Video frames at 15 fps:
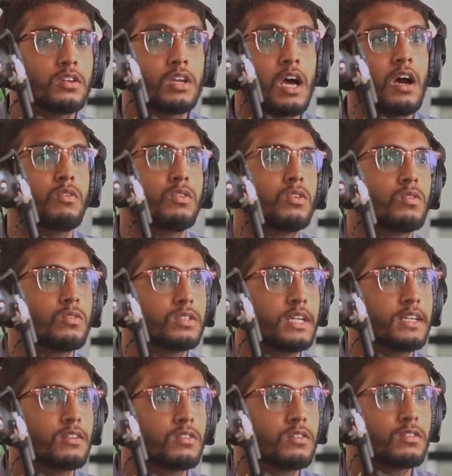now know
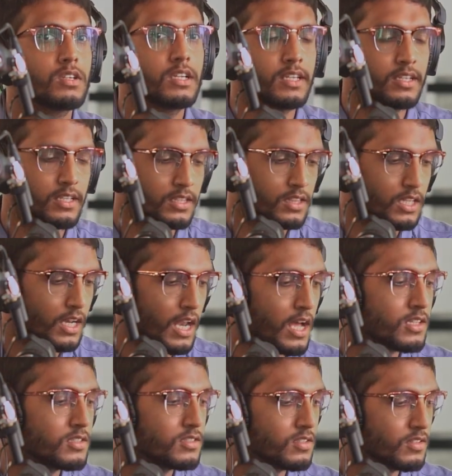that, you know, in the
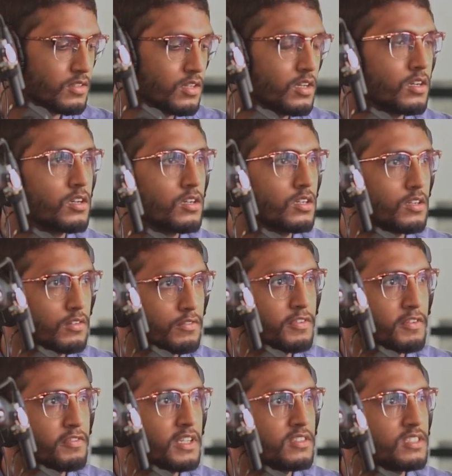last uh,
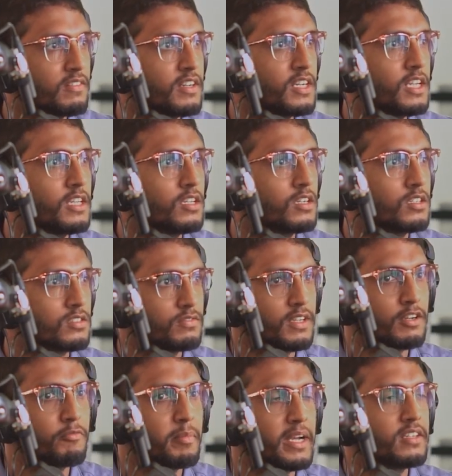fifty, seventy years, we
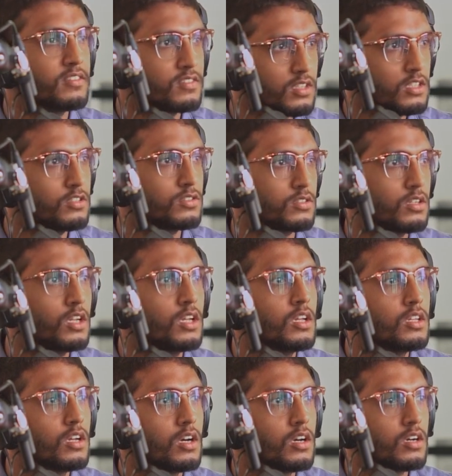have made such
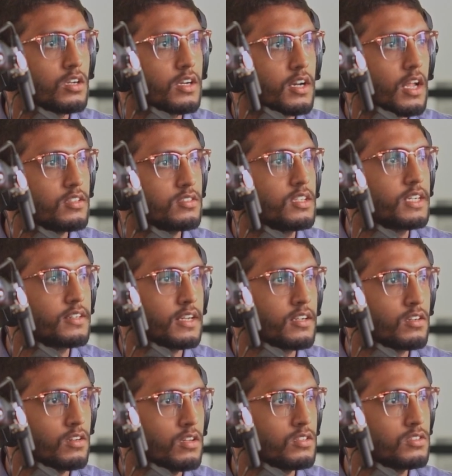uh, drastic
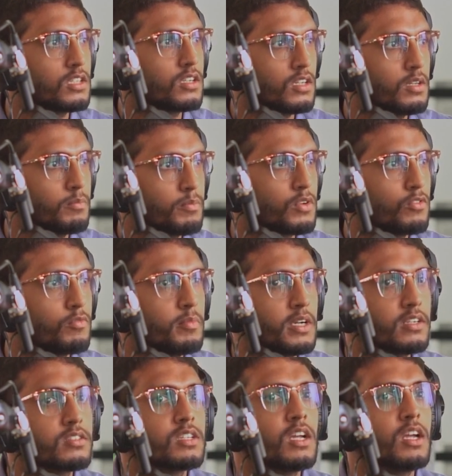technological
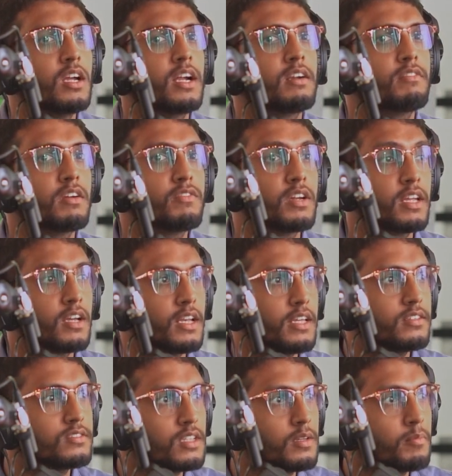improvements. Absolutely. And we have
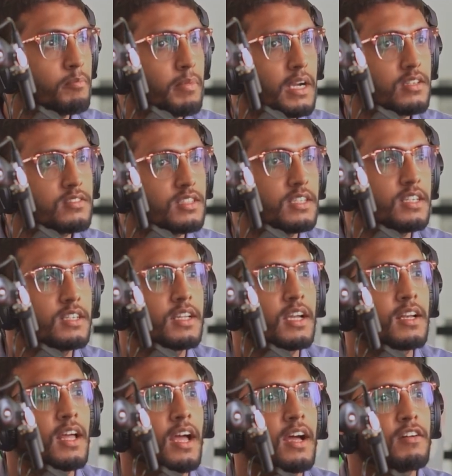realized the impacts that it can
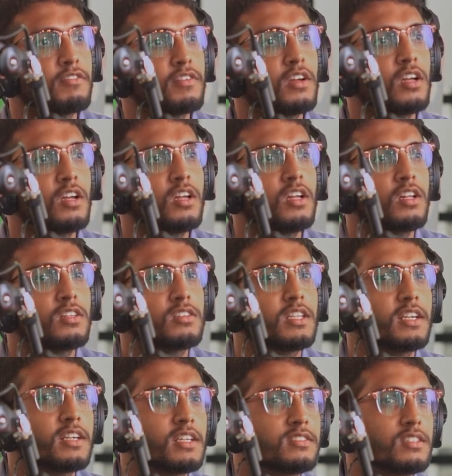have,
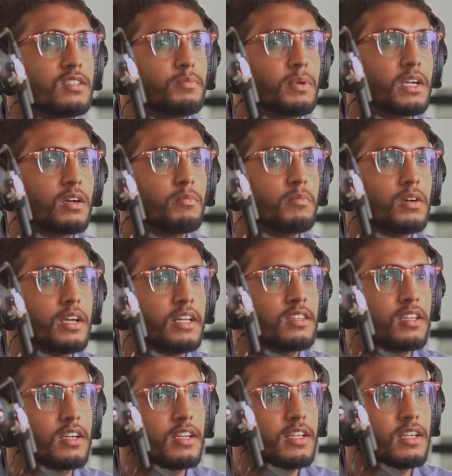then does it become
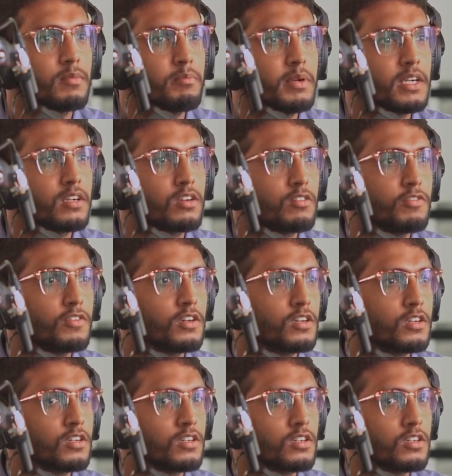ethically a bit of a,